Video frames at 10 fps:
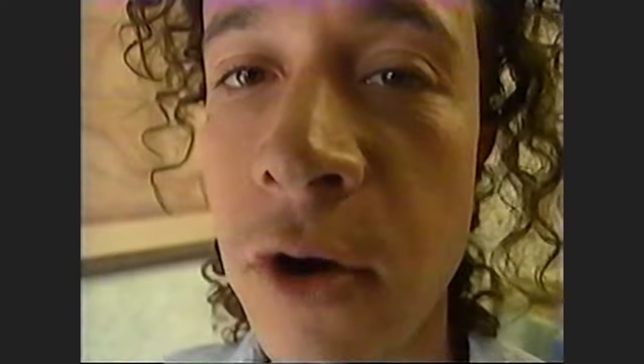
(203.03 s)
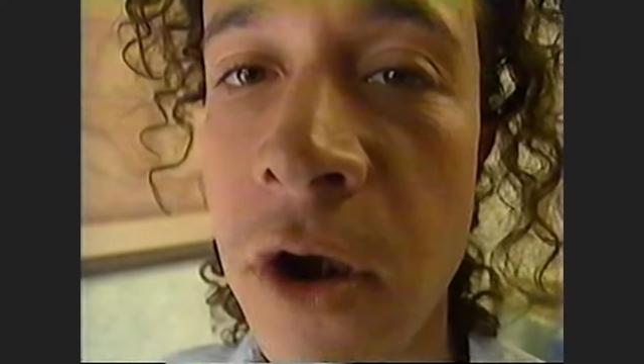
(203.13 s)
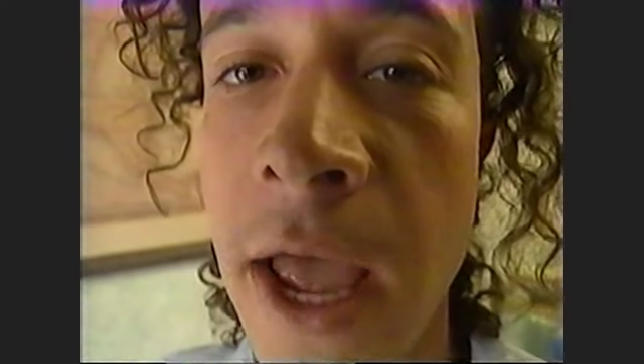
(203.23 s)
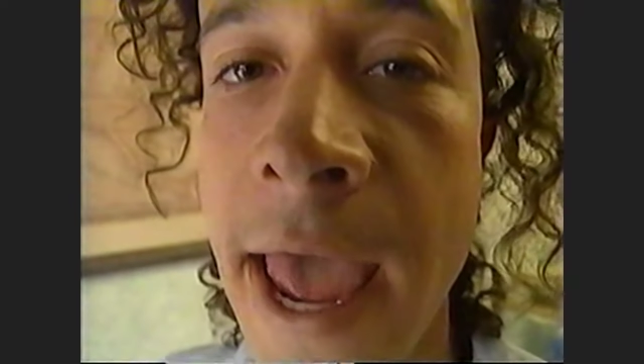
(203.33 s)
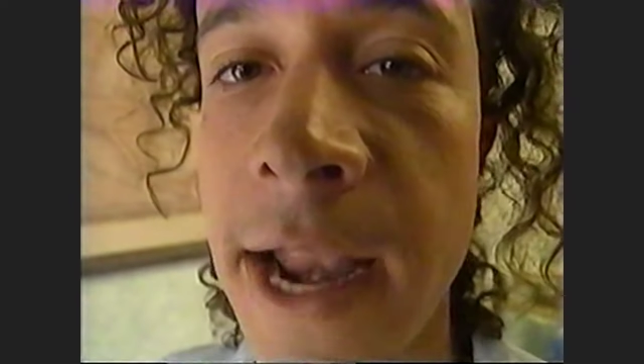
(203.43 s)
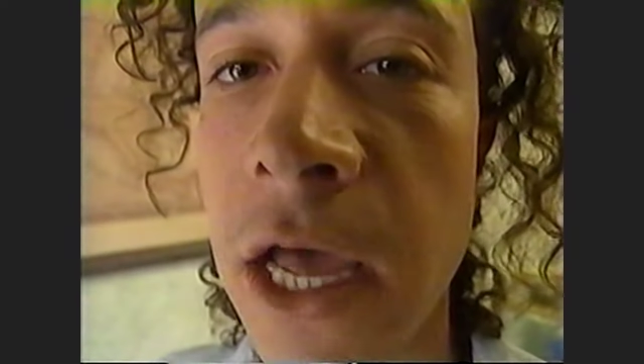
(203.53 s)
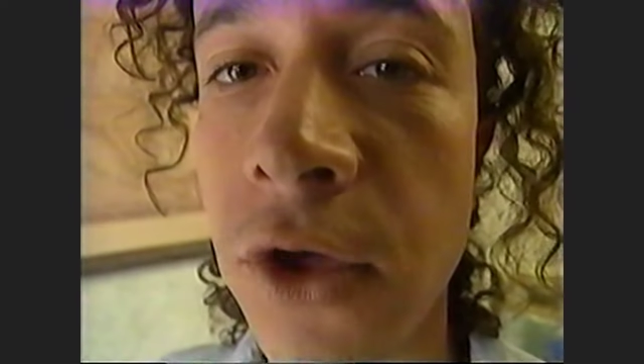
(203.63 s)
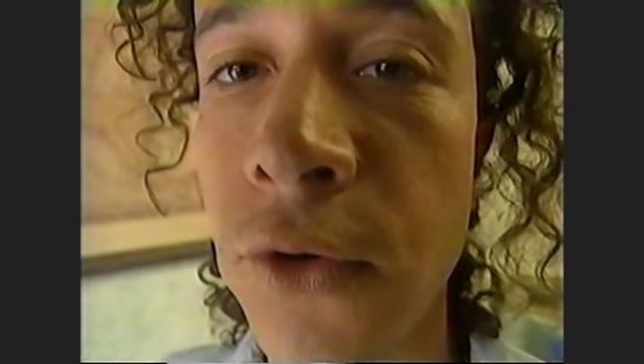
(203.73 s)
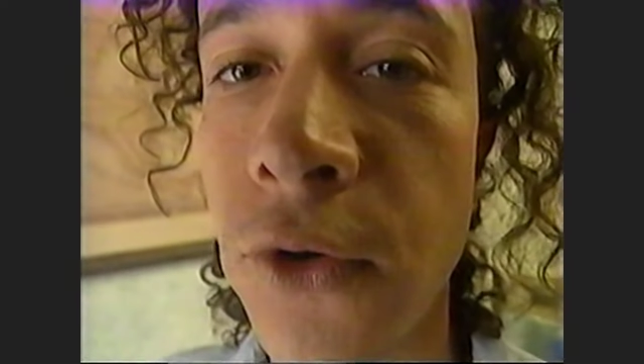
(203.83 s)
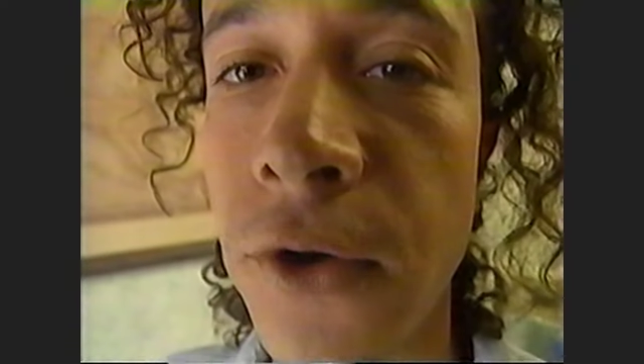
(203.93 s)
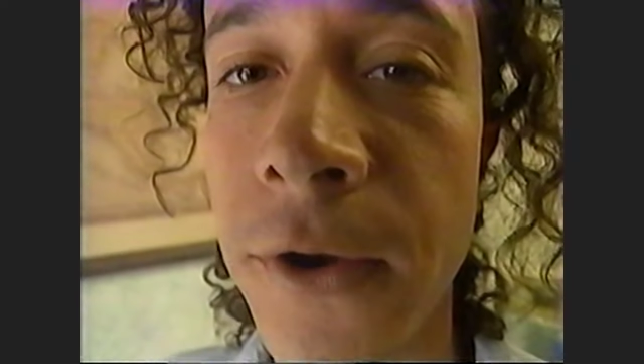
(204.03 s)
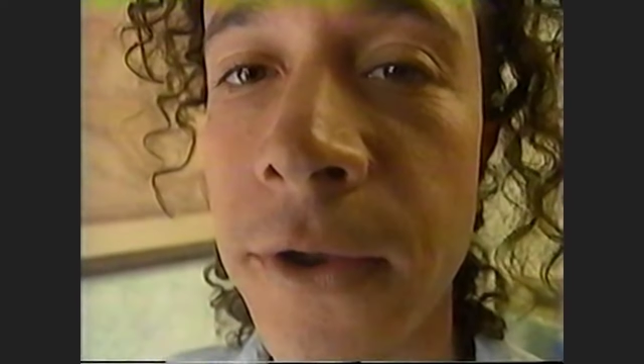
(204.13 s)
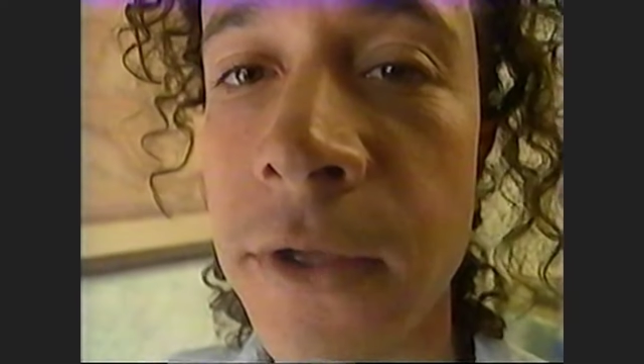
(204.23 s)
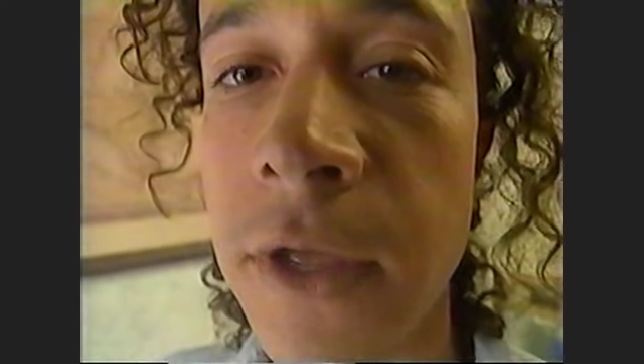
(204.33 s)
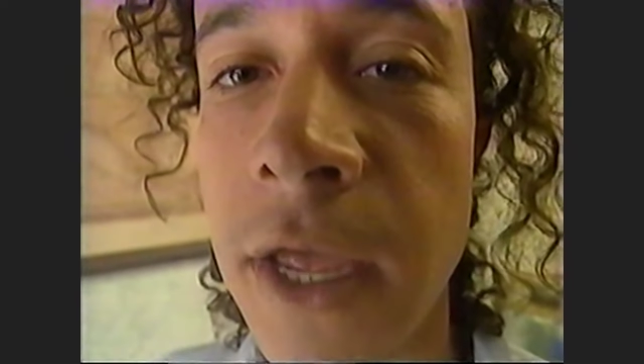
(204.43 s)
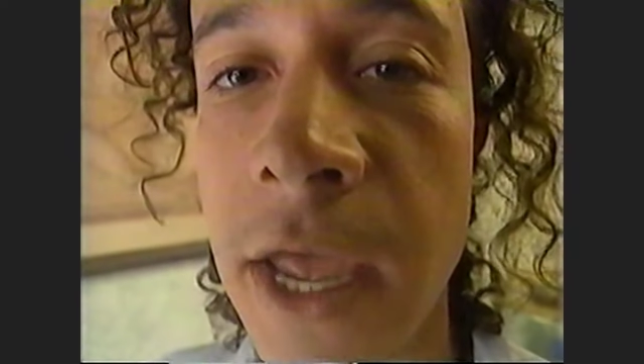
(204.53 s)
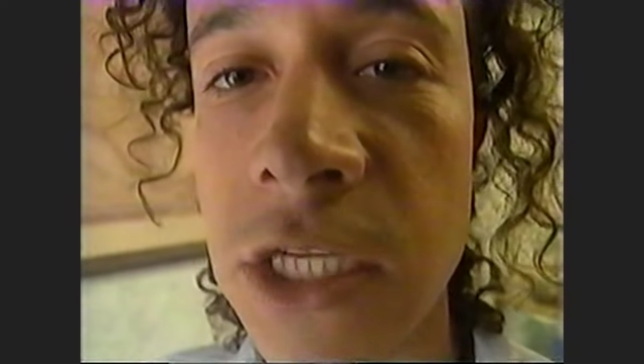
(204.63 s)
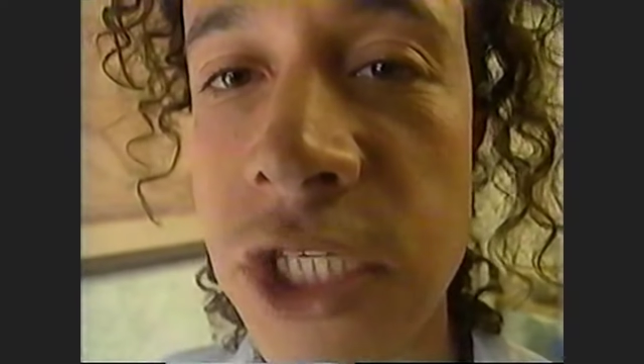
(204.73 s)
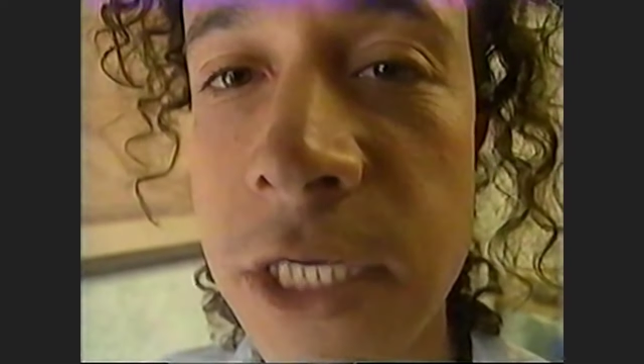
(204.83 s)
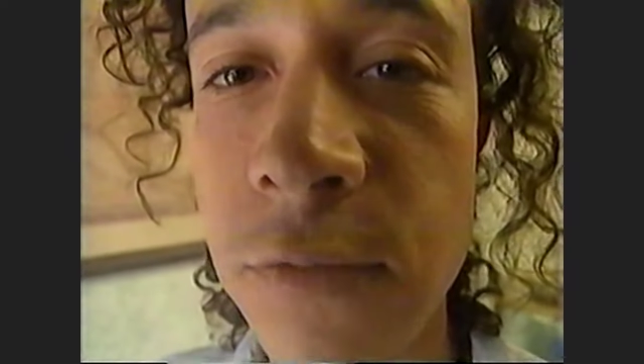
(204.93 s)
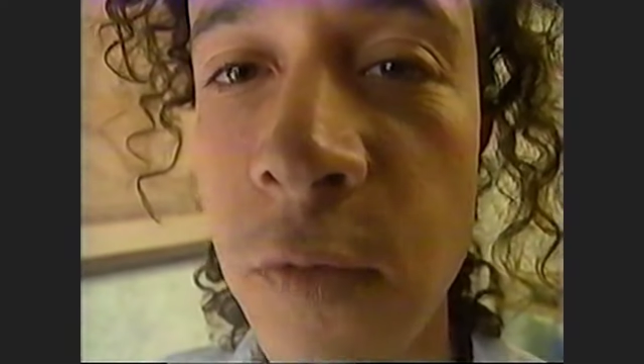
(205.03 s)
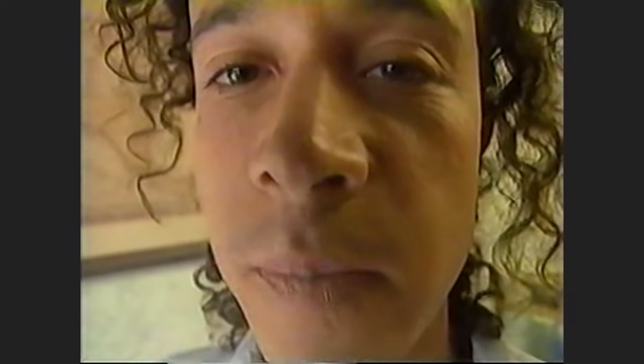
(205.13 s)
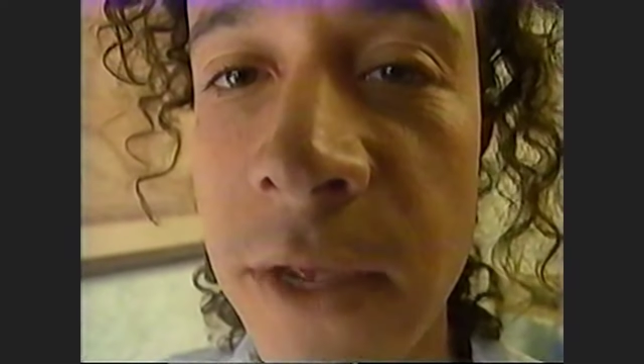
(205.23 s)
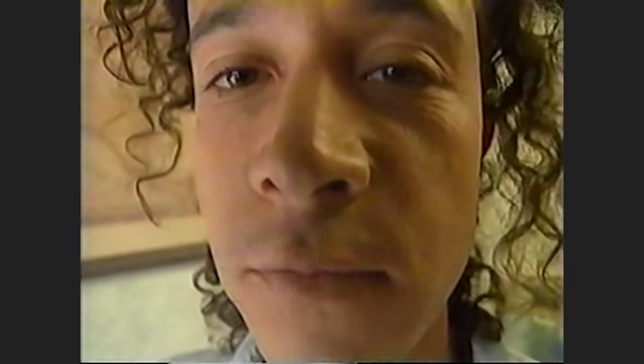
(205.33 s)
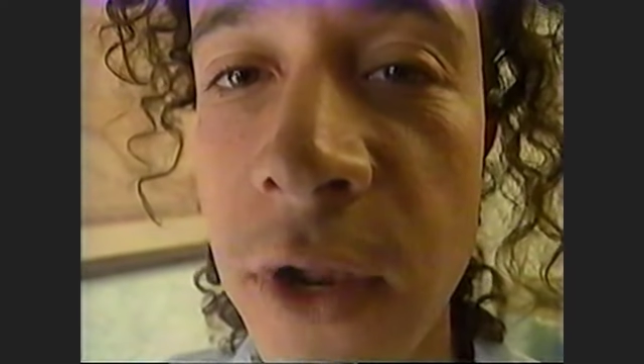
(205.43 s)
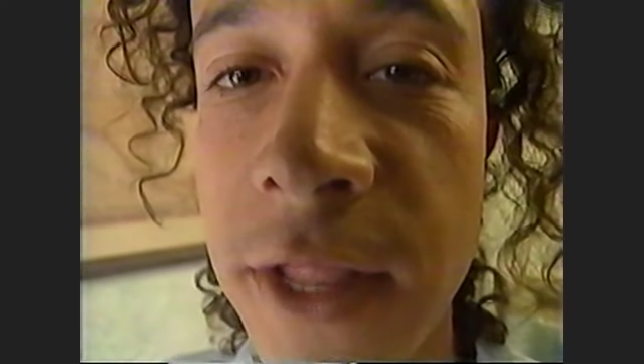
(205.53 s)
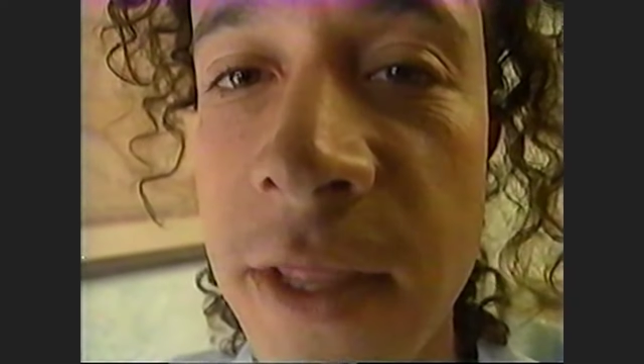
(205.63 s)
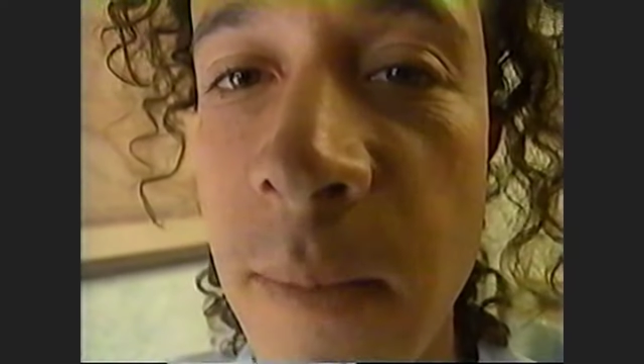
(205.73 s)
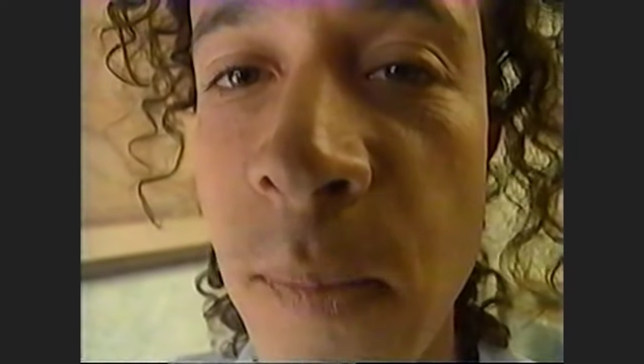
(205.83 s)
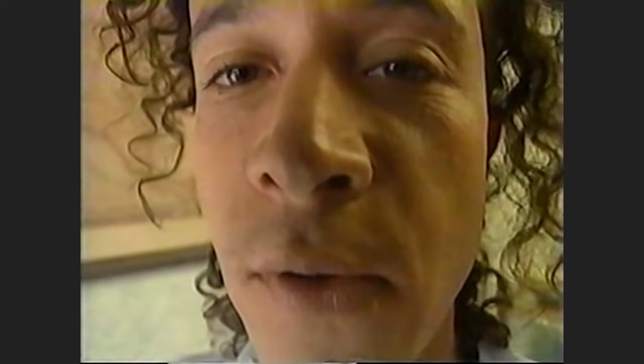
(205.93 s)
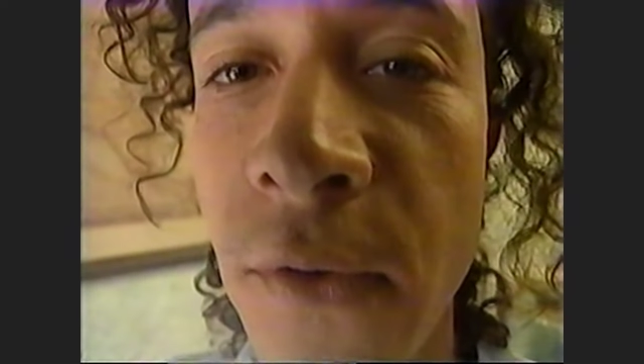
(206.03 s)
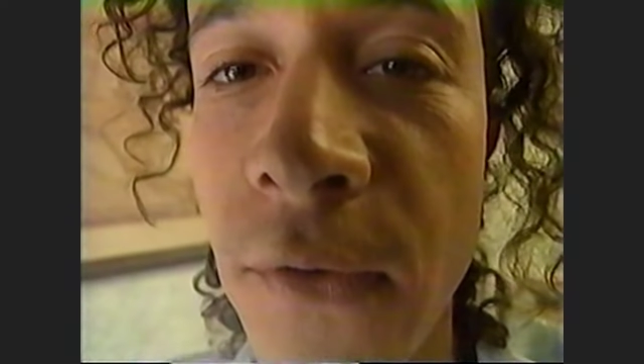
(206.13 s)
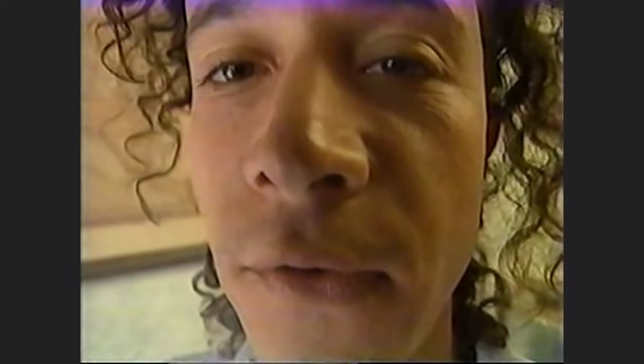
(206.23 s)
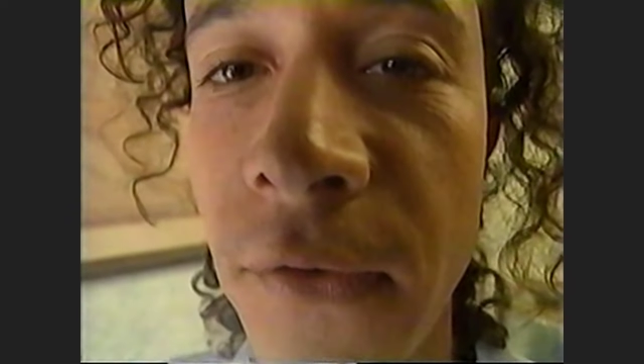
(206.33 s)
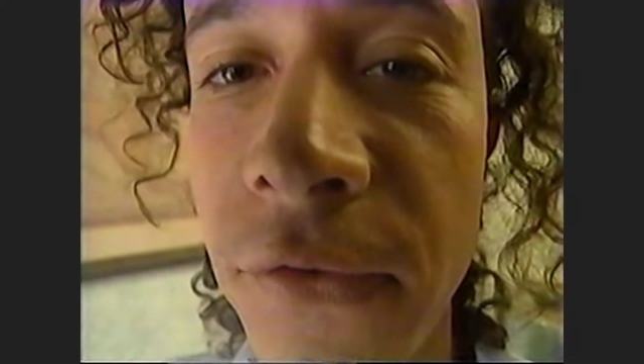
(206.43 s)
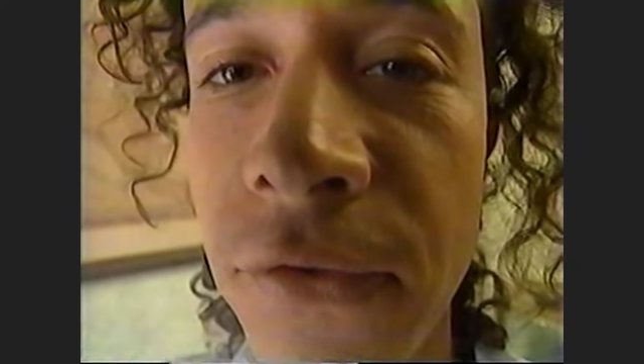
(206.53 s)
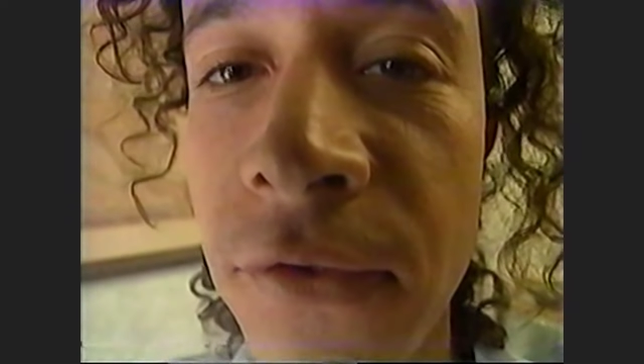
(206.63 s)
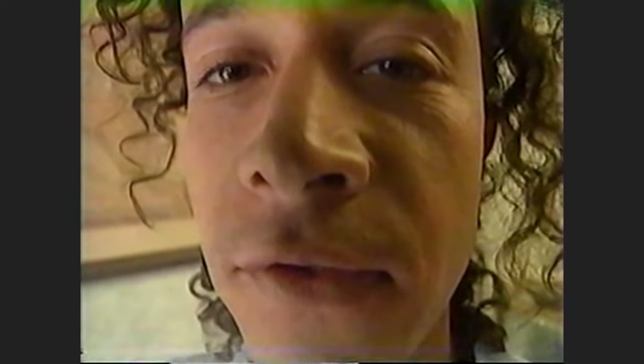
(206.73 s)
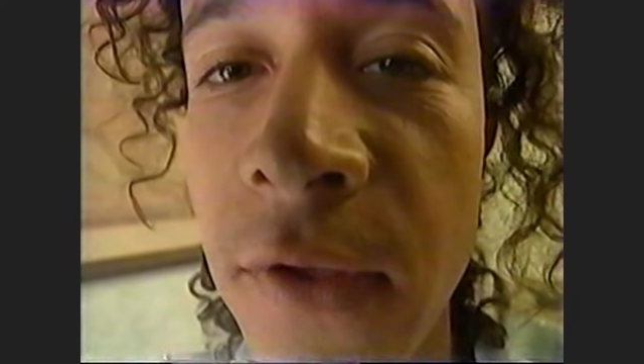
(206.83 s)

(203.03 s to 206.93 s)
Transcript: Hannah Gore, and she will be with the pearls.